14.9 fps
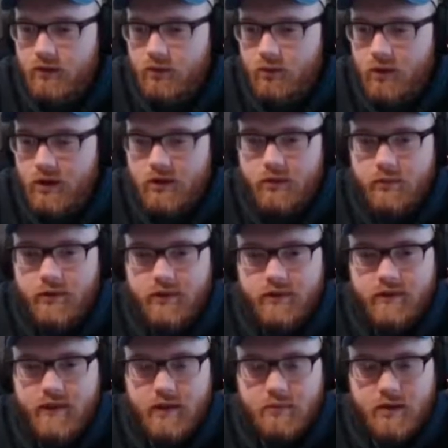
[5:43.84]
Welcome to the
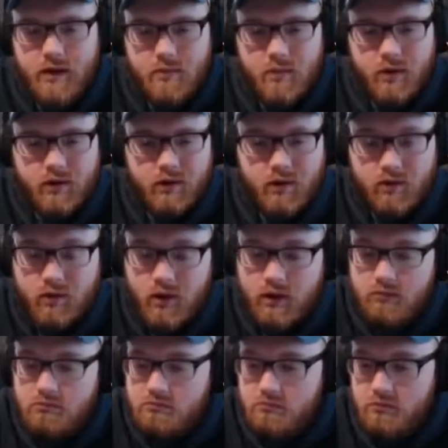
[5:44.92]
10-minute mark. Okay,
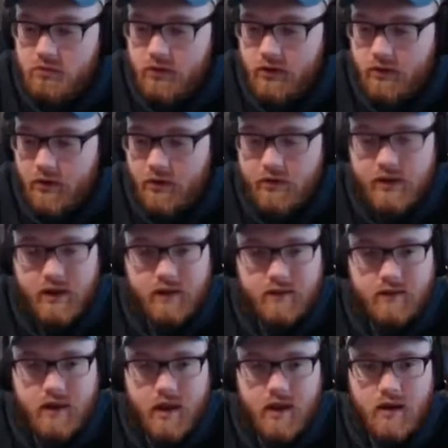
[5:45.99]
we're already at
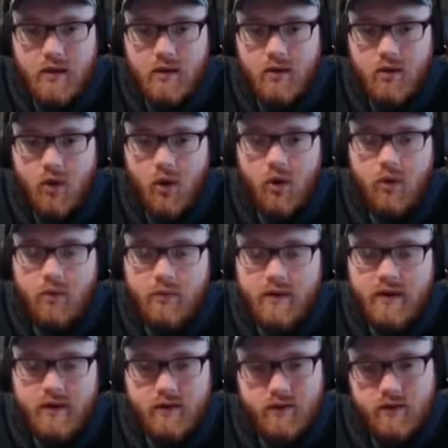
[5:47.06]
10 whole
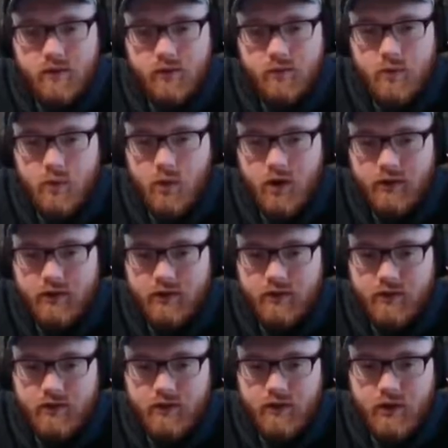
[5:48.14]
minutes. You've been watching
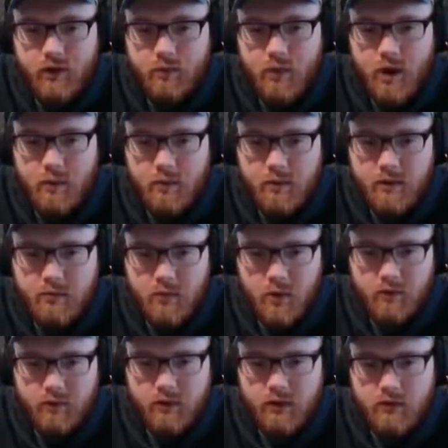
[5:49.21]
this video, probably,
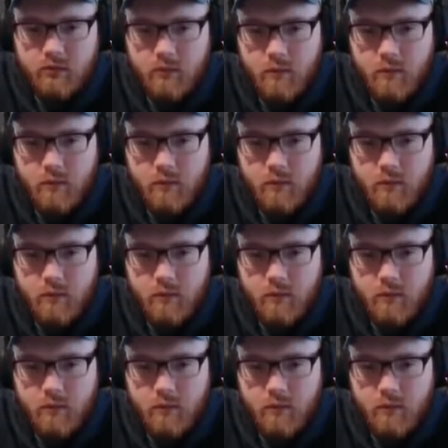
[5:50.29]
hopefully.